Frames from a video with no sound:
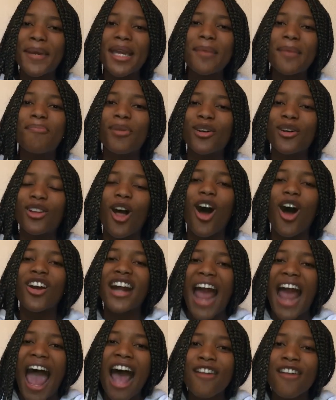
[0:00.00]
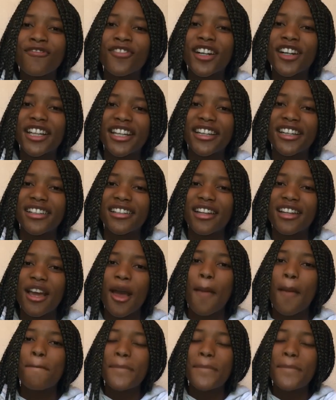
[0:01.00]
people are African